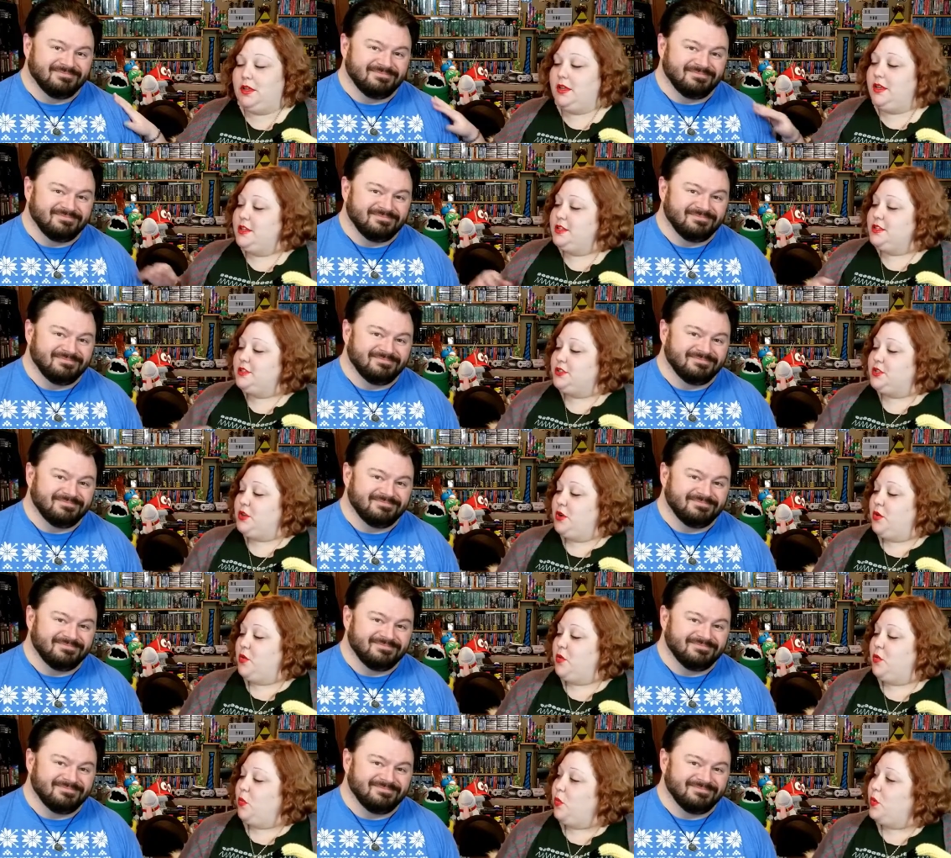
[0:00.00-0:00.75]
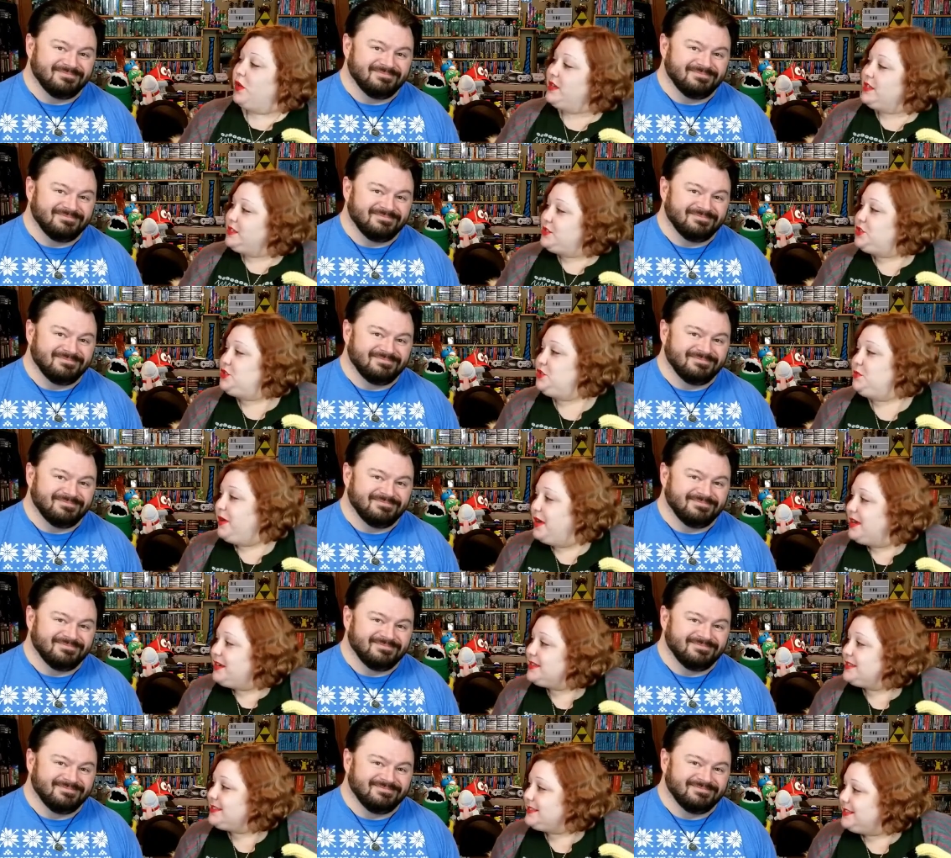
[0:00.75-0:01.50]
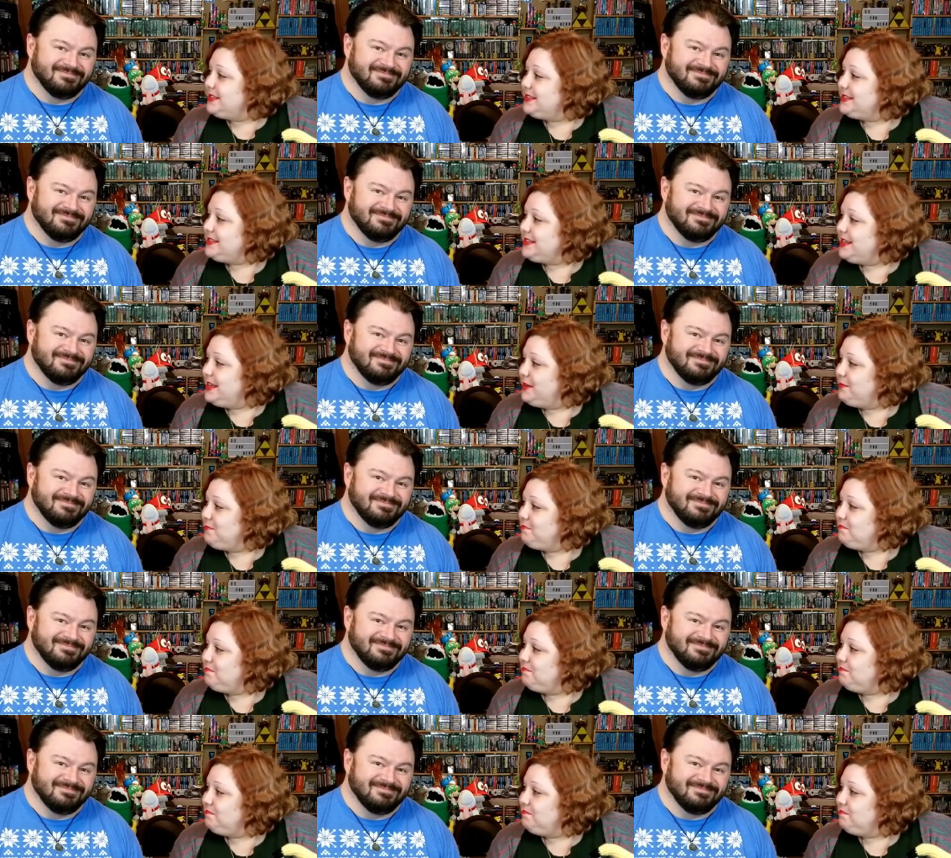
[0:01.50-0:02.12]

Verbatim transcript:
Speaker 1: So, what is Chewbacca's son's name?